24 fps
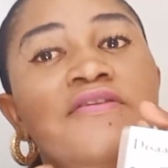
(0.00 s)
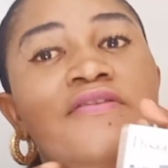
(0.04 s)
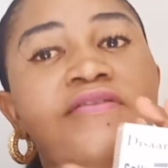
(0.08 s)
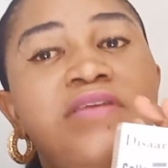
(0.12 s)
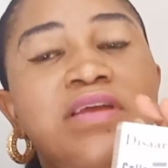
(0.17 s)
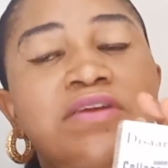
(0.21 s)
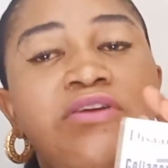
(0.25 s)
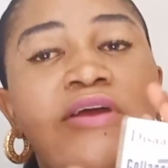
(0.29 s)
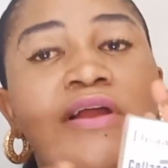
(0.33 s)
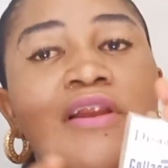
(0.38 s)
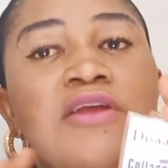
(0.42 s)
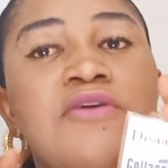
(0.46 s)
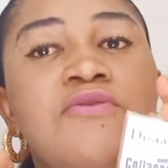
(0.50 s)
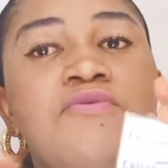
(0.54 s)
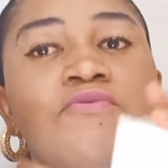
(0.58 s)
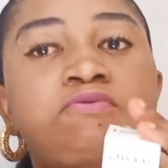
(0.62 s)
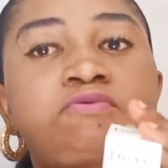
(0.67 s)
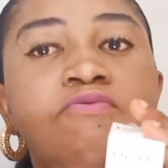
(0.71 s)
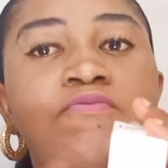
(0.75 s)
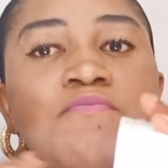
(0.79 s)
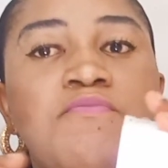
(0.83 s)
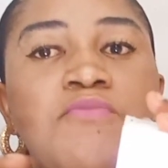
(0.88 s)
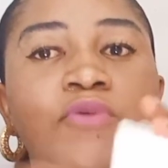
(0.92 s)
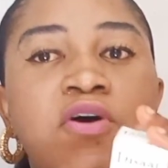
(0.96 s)
this is actually
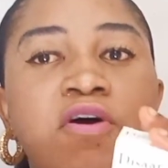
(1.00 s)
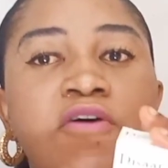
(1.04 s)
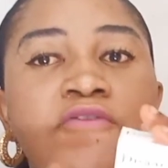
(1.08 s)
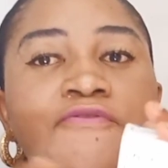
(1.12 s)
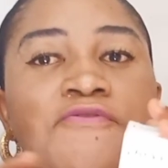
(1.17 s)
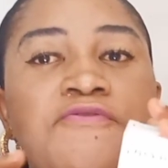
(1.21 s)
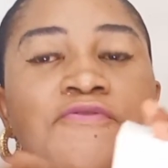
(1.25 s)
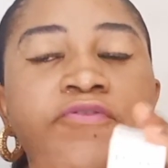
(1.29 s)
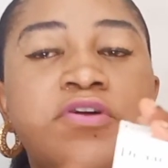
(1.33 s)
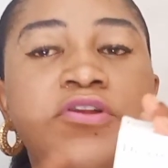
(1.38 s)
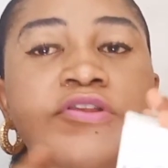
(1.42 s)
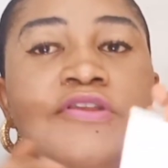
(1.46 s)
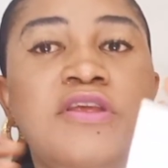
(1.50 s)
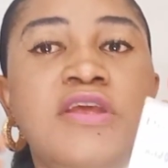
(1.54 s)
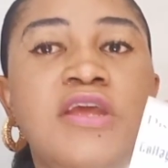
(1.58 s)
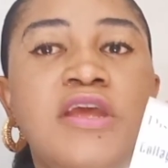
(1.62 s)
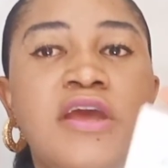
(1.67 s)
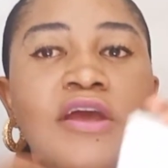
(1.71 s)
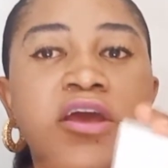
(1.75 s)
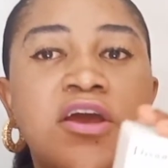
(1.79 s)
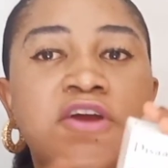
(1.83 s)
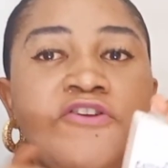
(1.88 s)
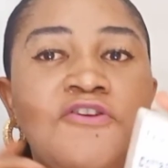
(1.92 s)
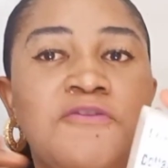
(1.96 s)
good more for the
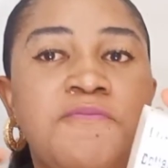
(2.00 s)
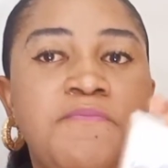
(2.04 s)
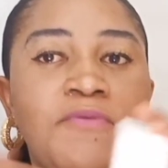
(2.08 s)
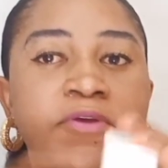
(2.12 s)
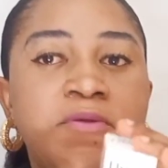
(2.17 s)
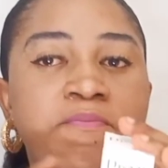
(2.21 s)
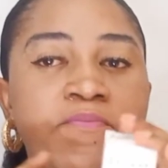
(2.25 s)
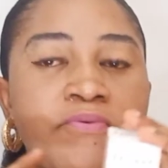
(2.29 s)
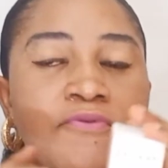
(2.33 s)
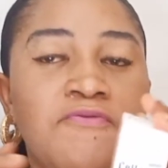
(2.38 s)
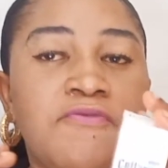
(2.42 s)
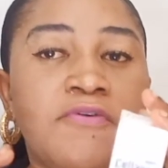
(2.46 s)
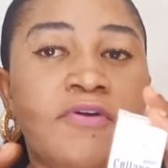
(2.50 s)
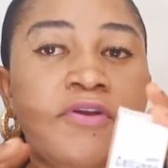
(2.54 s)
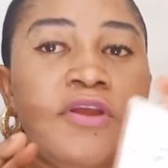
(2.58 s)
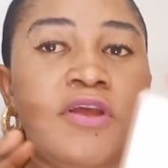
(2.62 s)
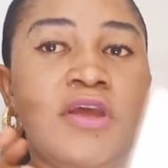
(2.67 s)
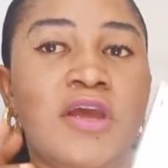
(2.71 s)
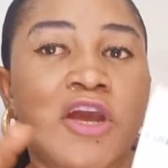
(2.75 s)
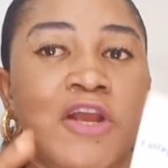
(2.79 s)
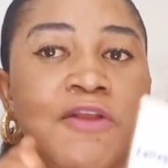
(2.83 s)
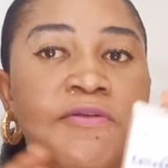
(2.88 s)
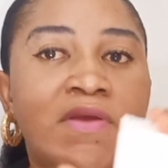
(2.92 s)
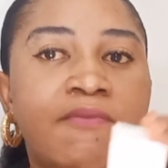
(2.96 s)
aged people, for
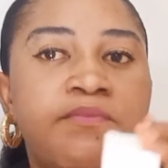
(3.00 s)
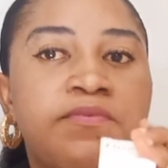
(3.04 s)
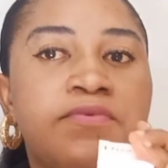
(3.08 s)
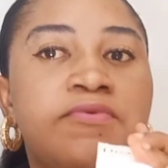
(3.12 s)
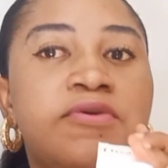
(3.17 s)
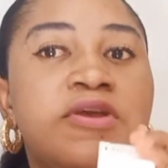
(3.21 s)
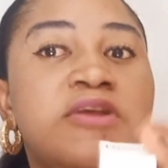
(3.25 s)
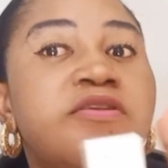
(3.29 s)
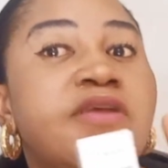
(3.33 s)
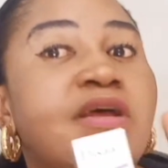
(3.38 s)
the aged people.